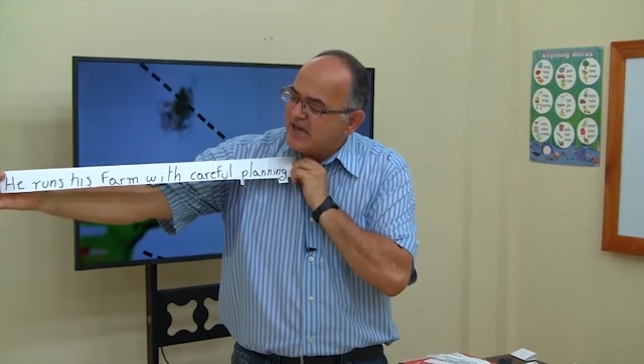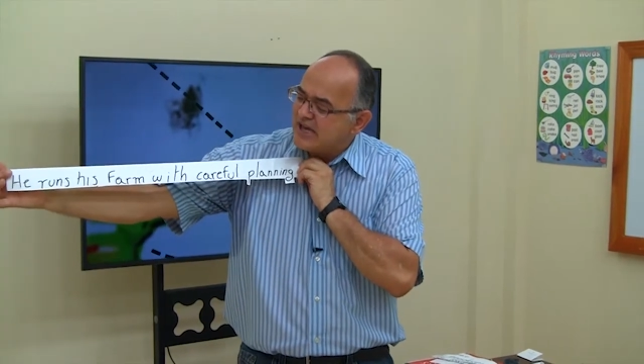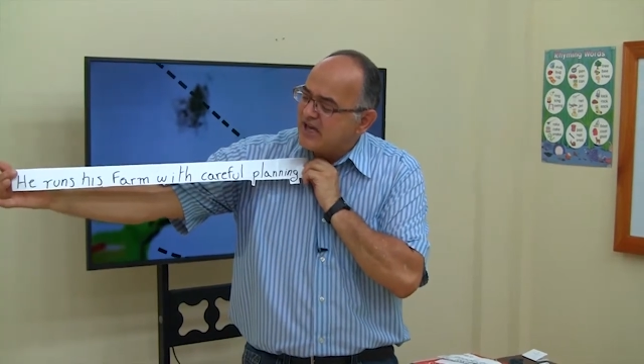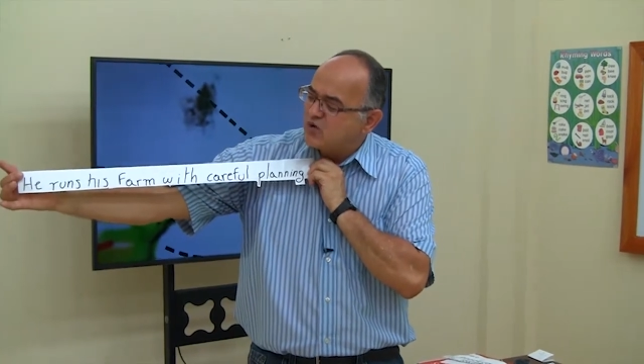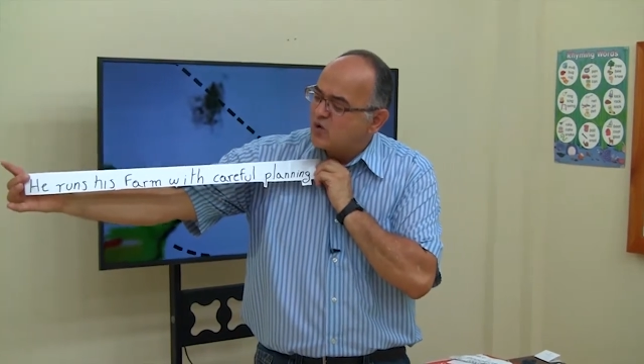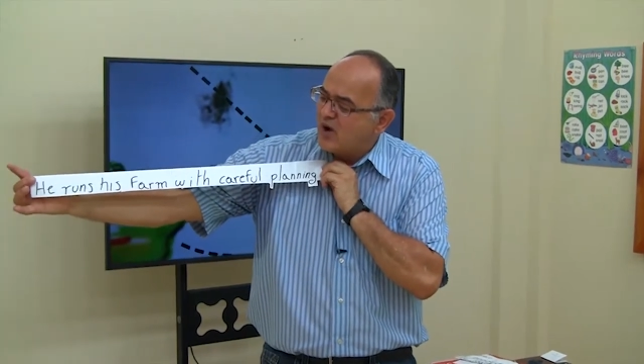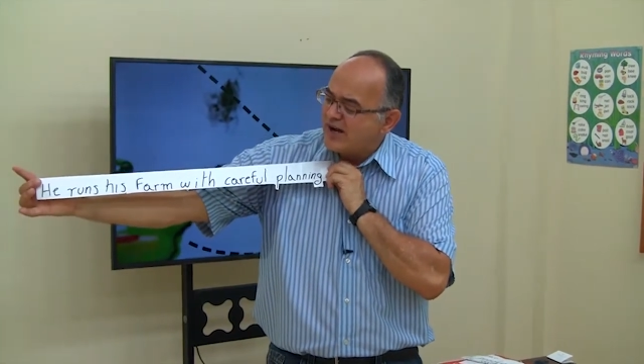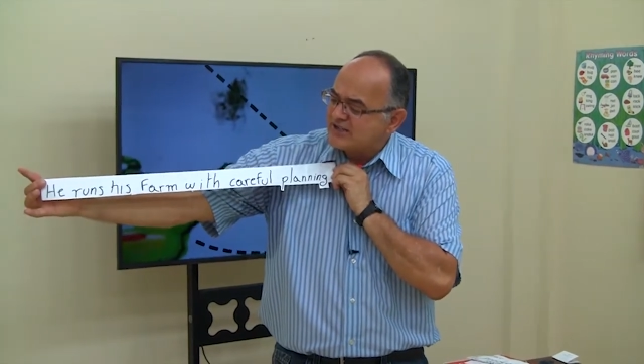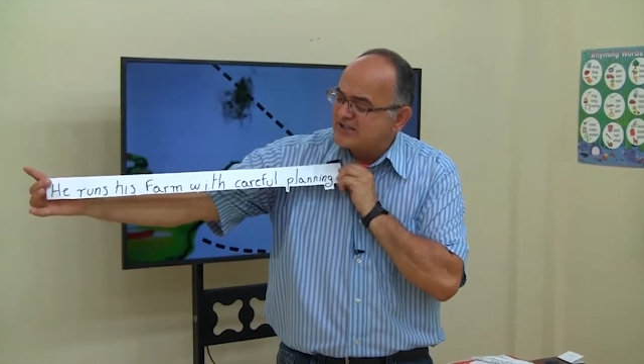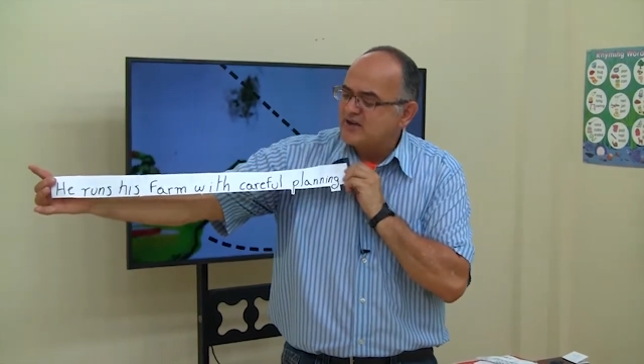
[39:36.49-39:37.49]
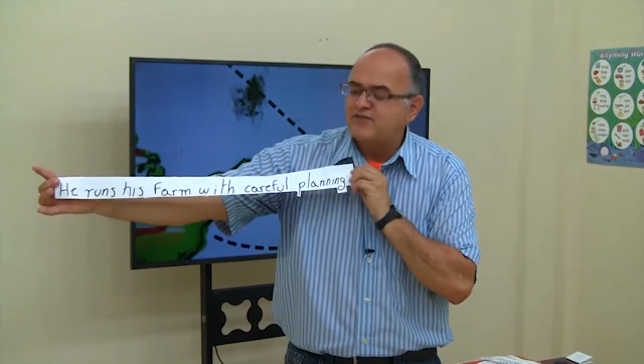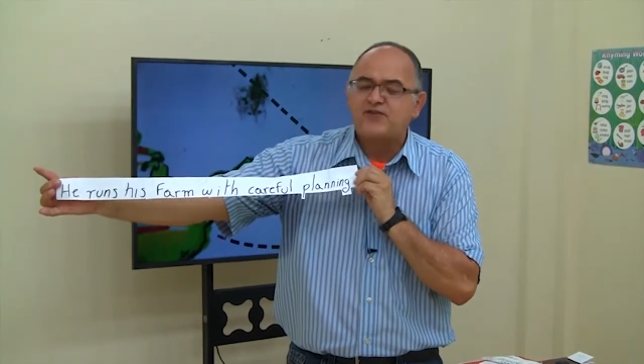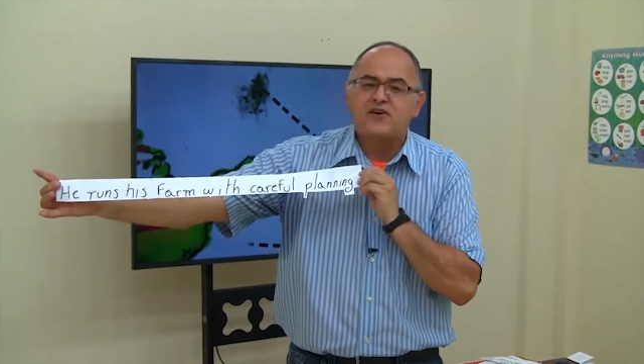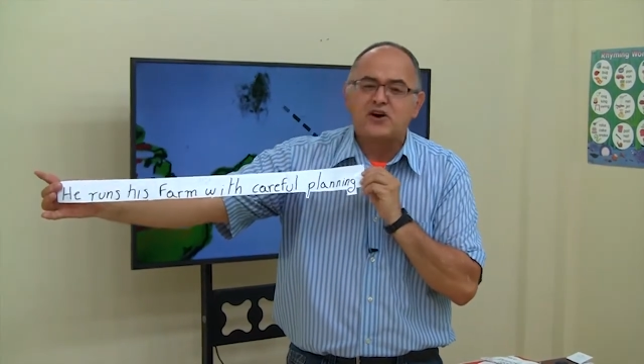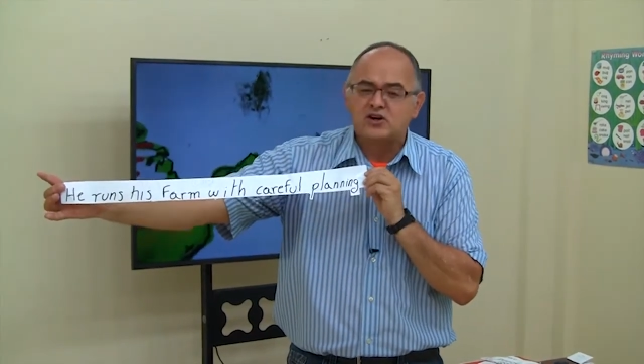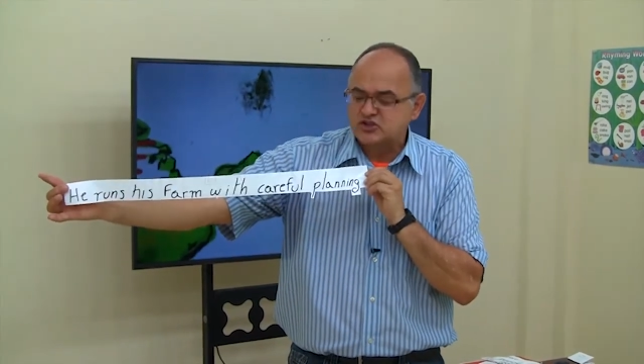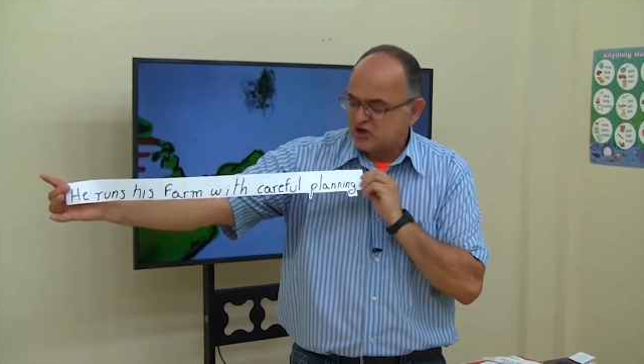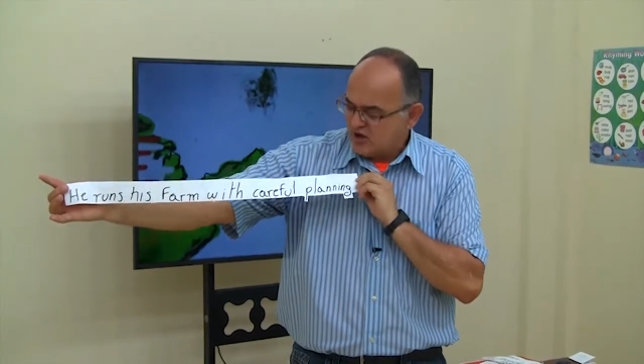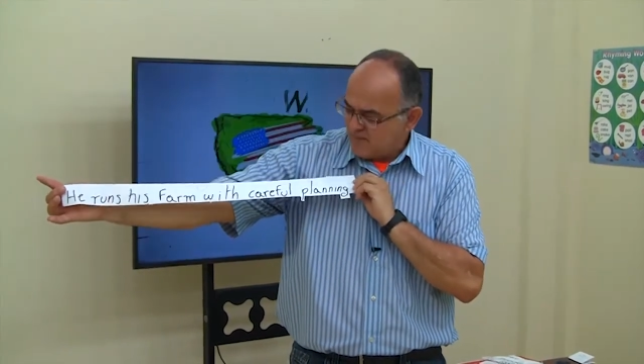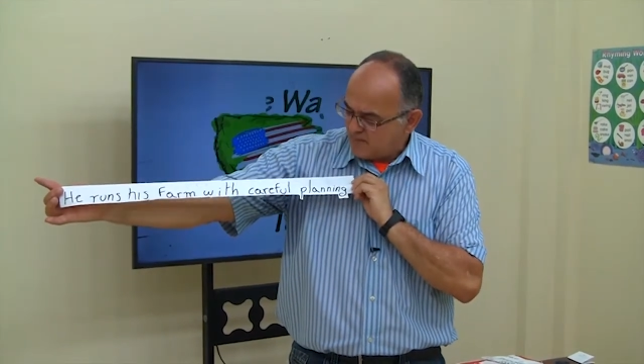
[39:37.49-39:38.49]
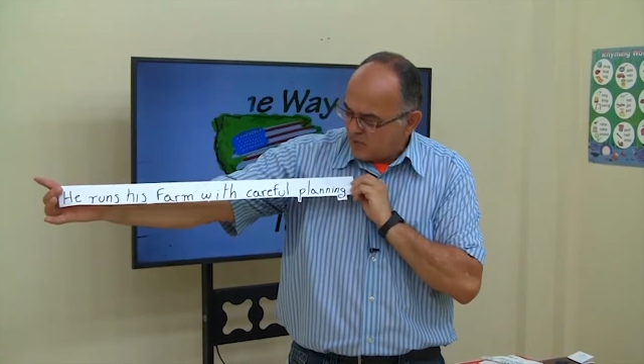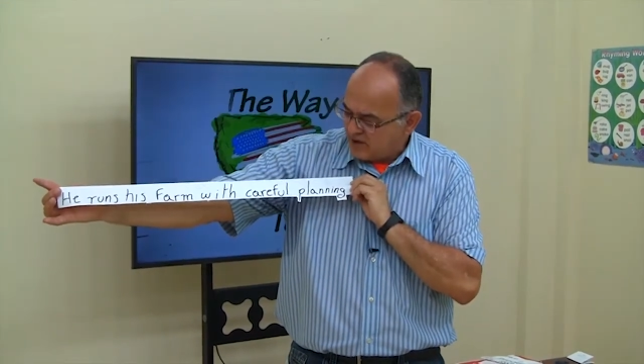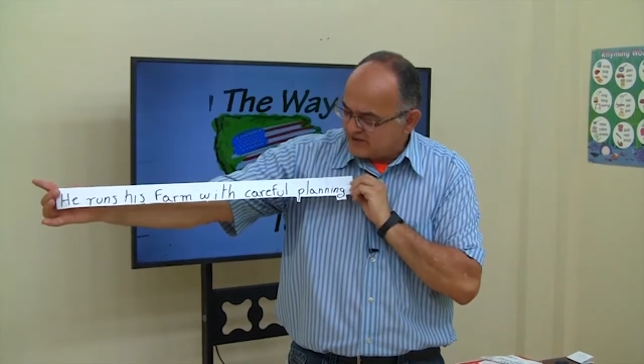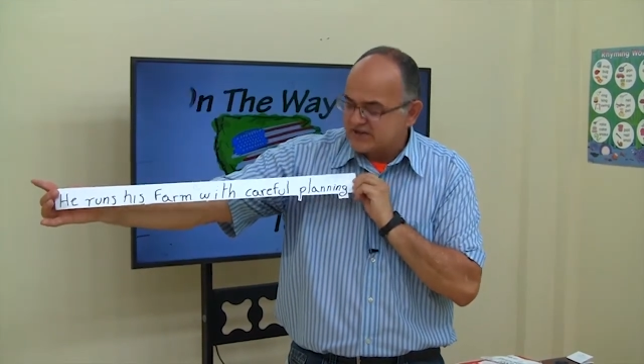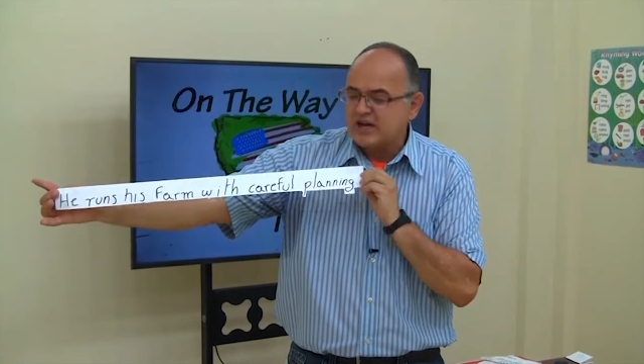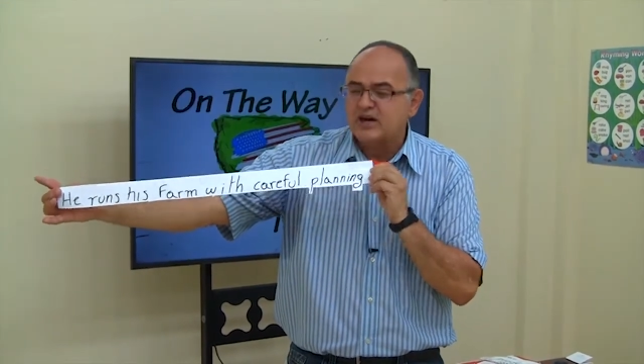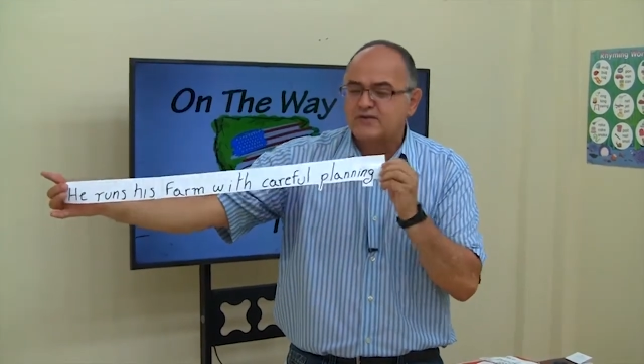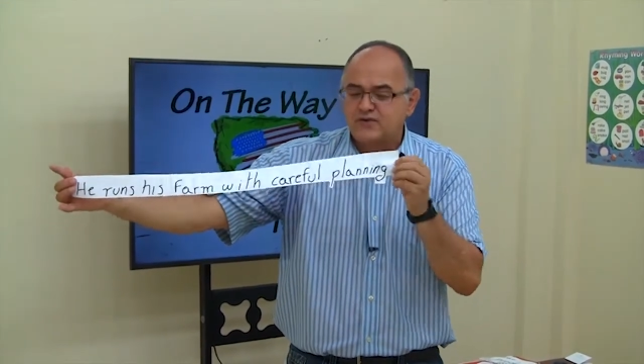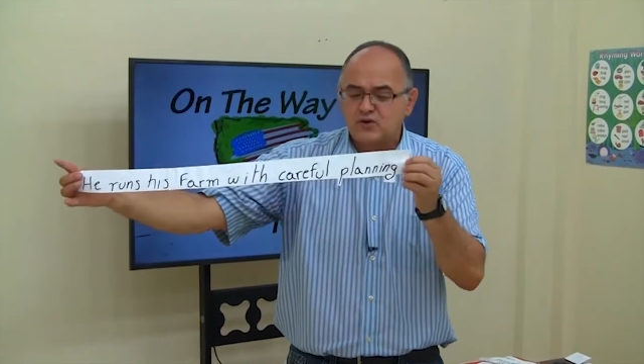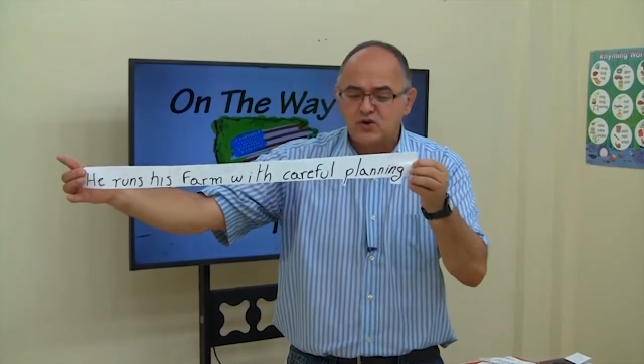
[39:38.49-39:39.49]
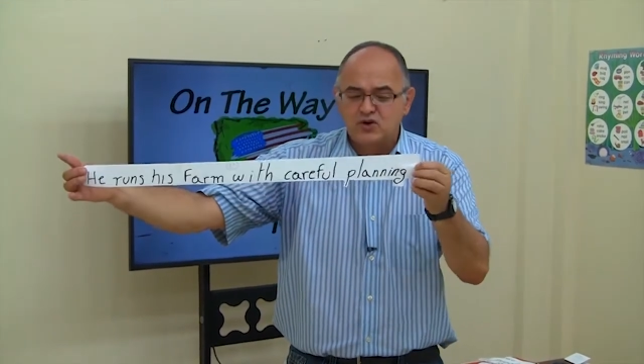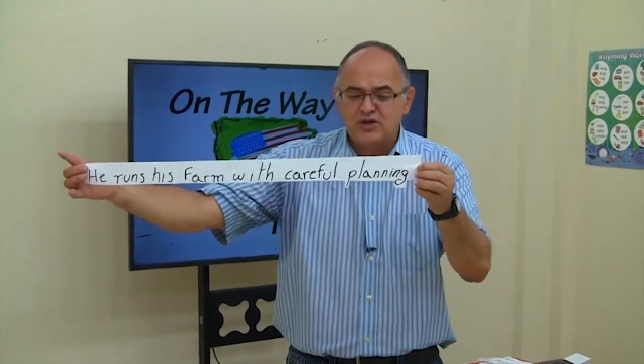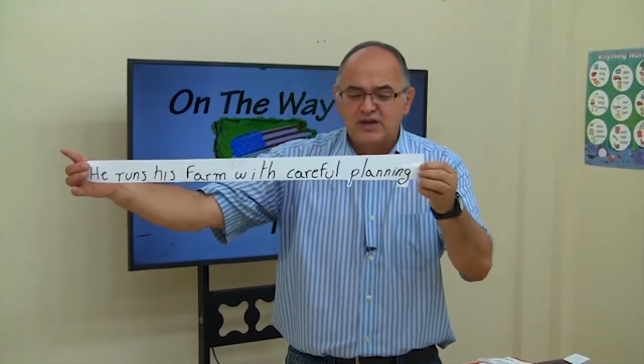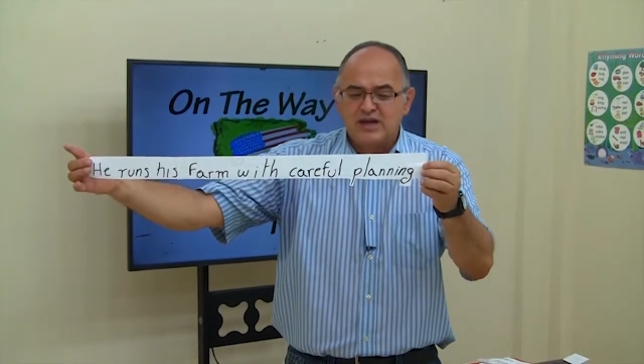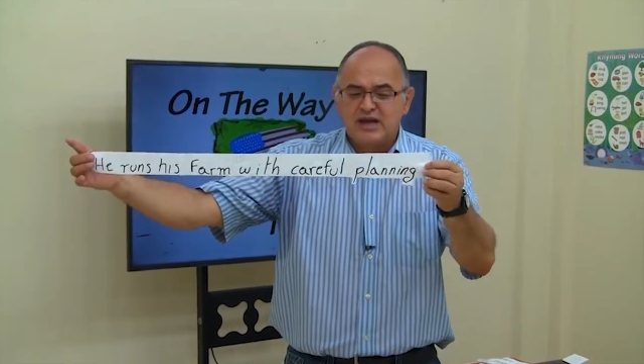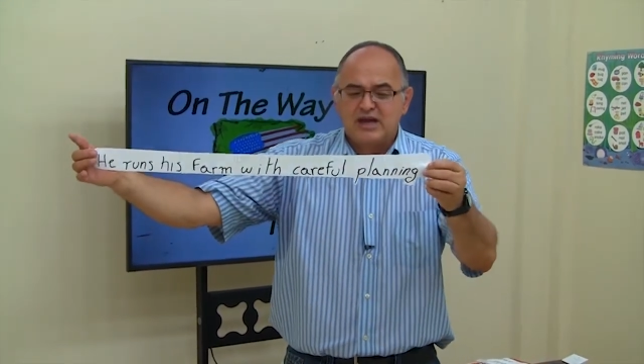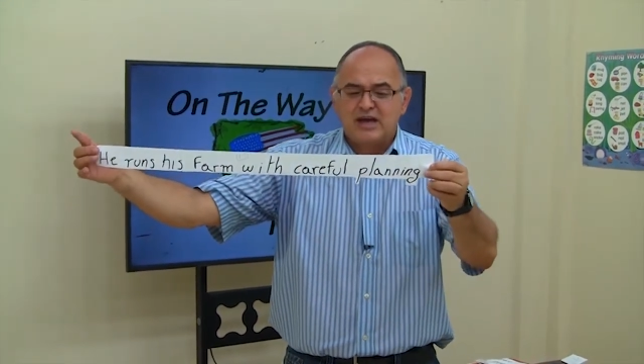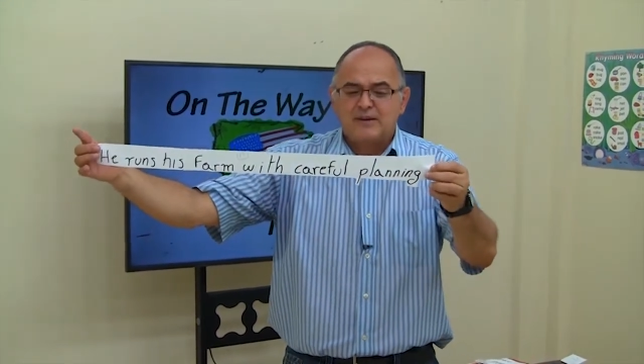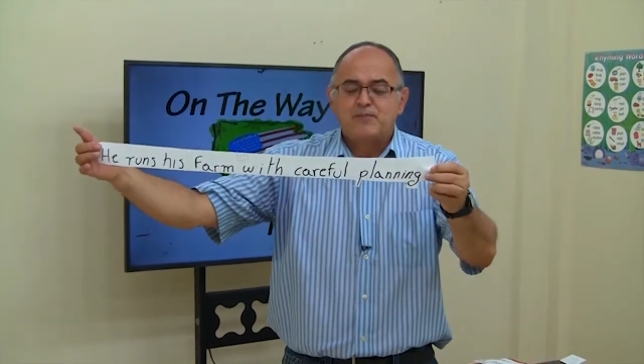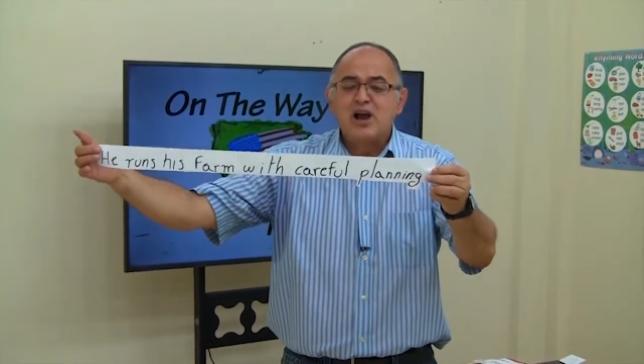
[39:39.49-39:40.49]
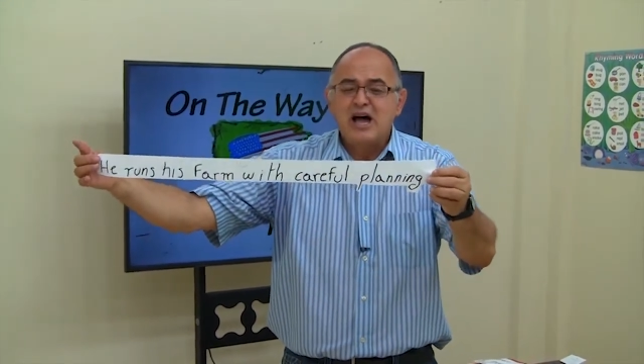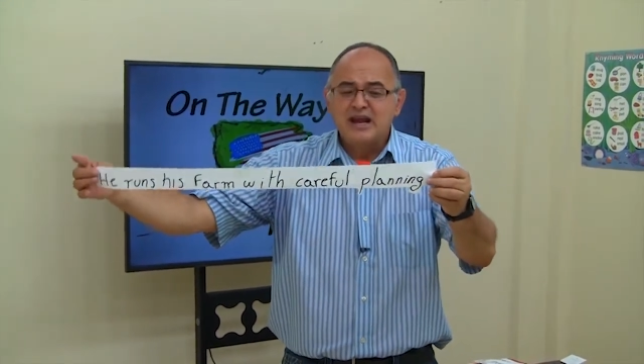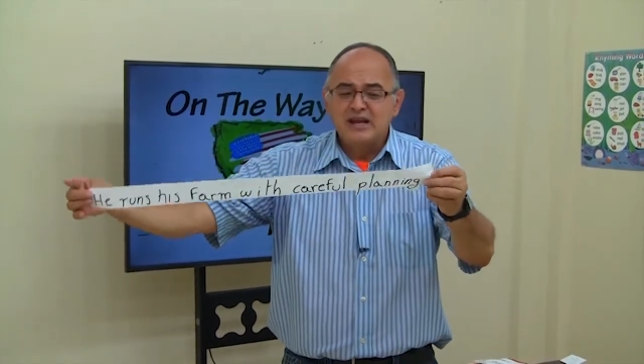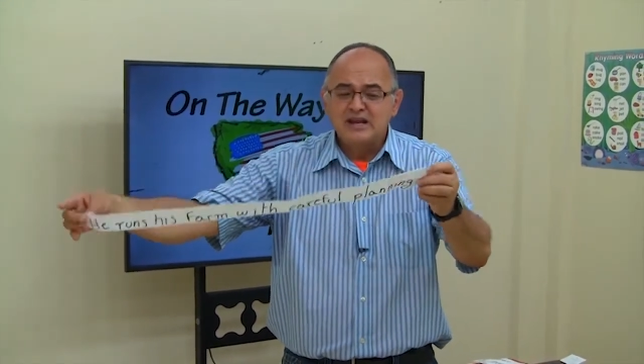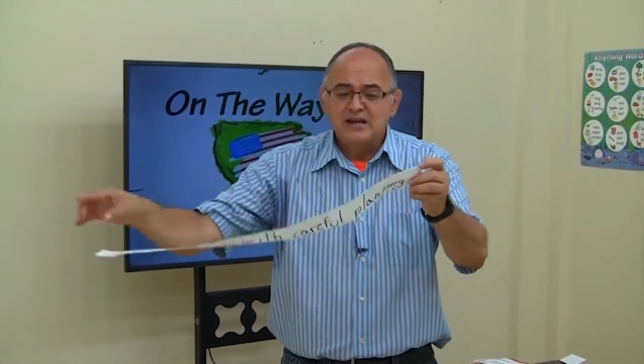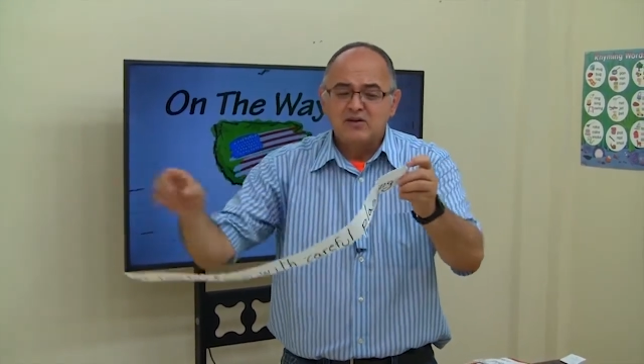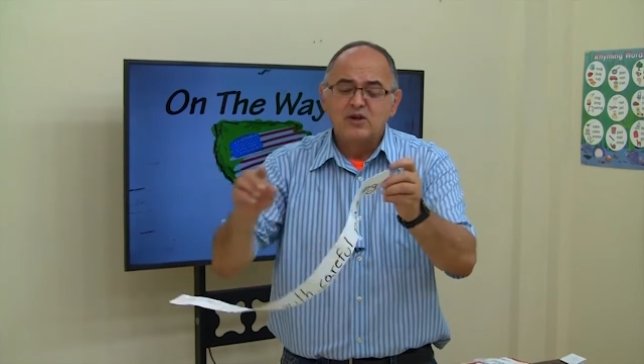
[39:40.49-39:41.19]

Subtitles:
he runs his farms with careful planning.